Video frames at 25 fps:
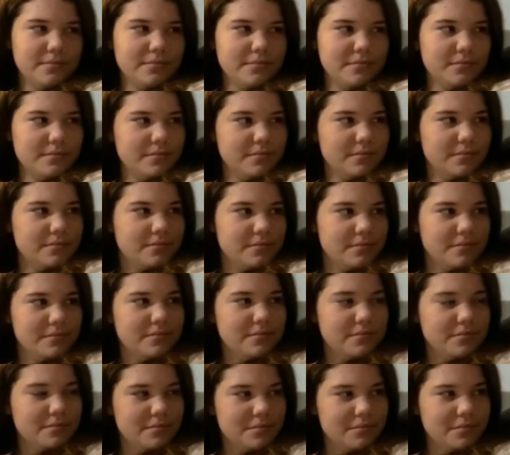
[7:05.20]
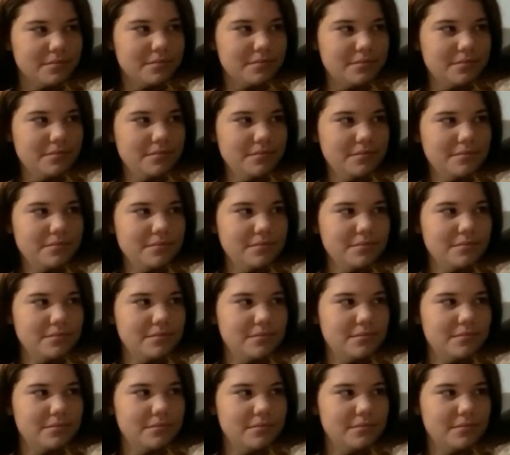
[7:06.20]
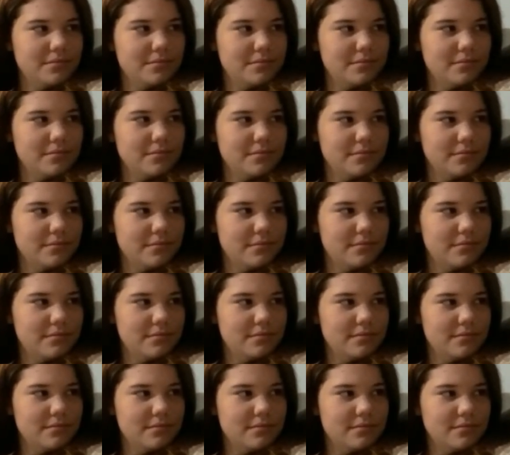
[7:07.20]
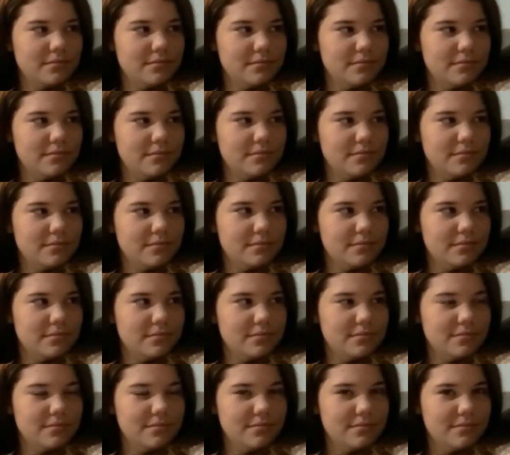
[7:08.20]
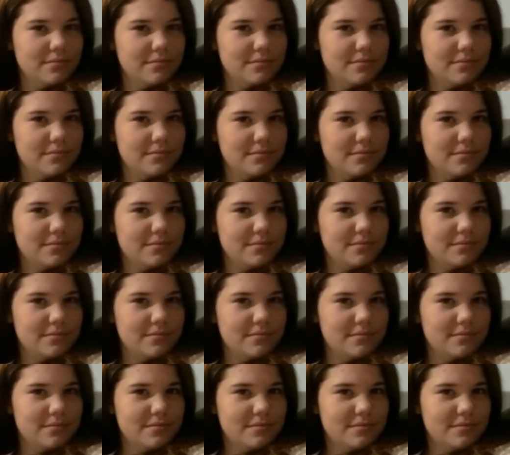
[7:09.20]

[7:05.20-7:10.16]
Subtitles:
[no speech]